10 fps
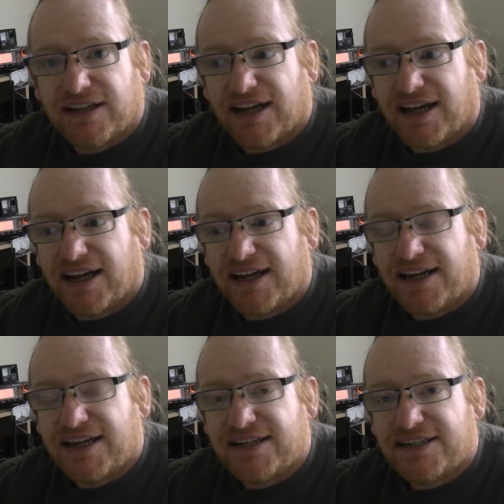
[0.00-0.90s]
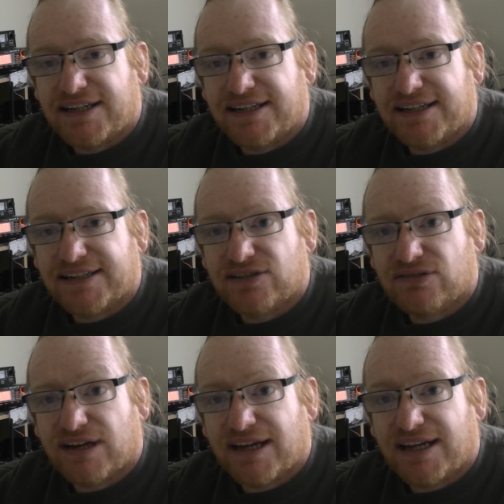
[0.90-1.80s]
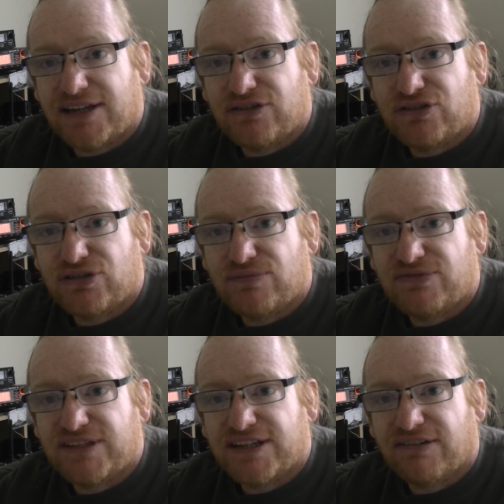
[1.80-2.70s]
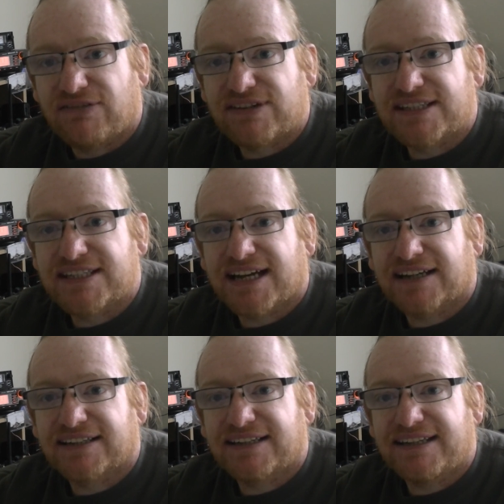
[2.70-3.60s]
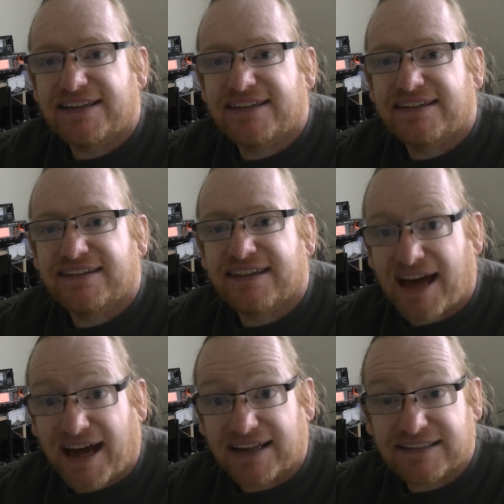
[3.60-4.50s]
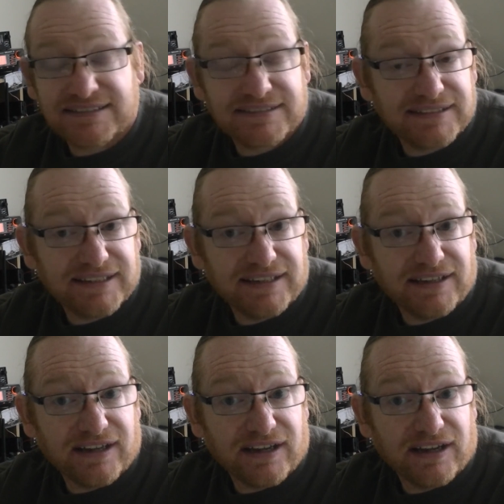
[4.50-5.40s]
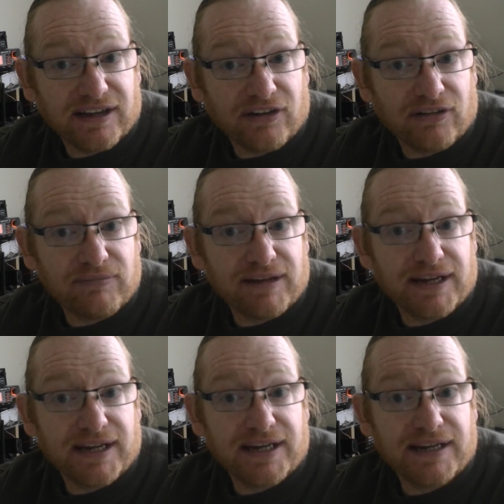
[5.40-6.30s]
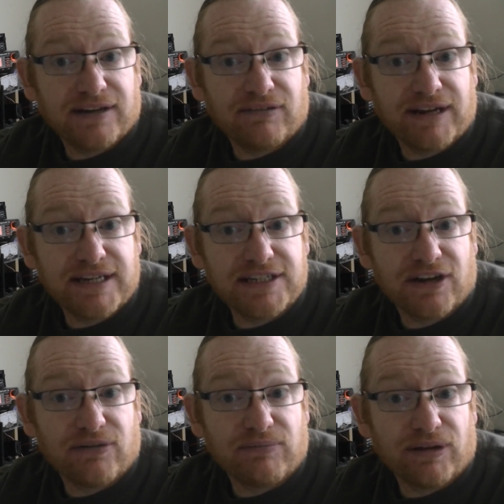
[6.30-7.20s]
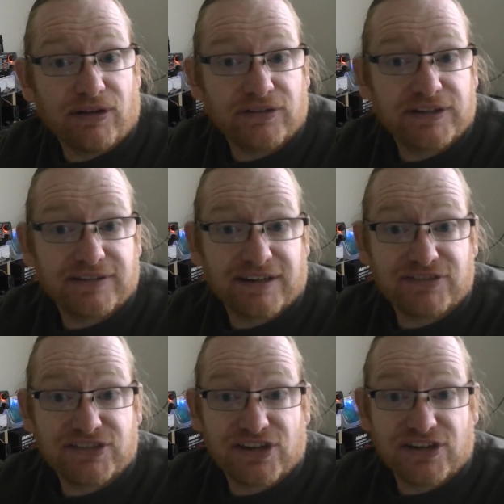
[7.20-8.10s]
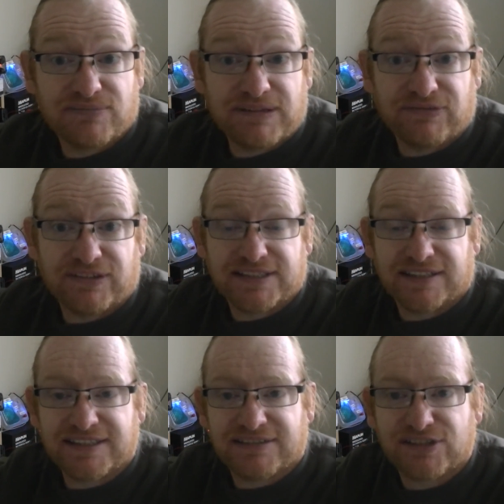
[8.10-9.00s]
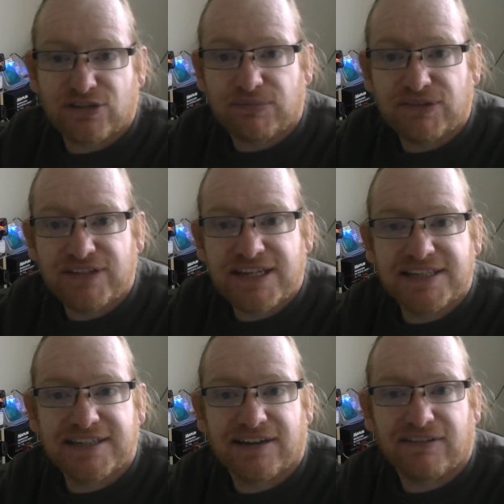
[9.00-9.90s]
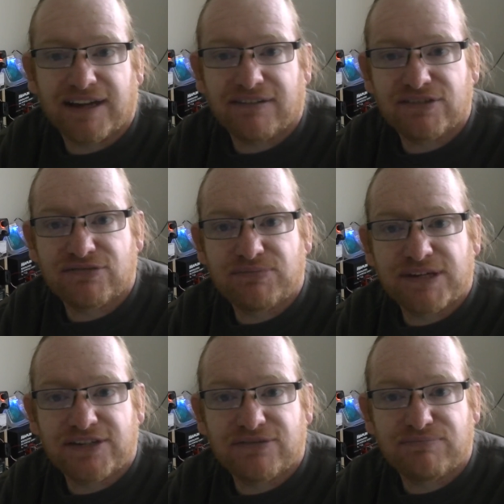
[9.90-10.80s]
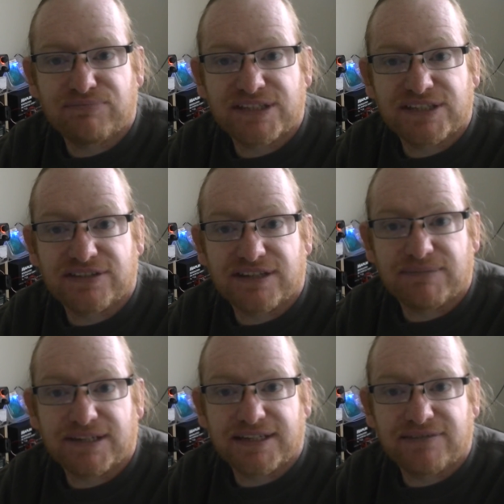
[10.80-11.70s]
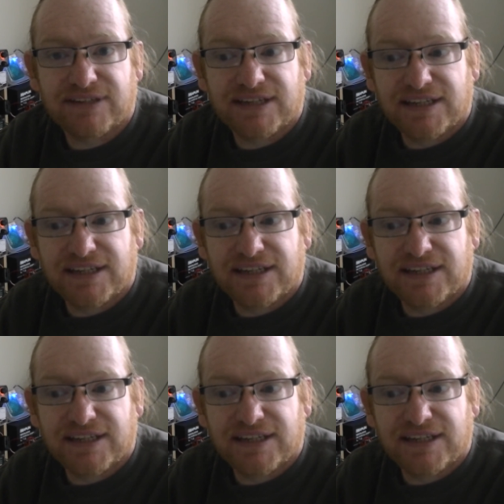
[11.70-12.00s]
I did link to a YouTube video of exactly that on my radio blog. You're going to have to search a bit for it. I think that was a couple of years ago now. It was a repeater in Bristol, I believe.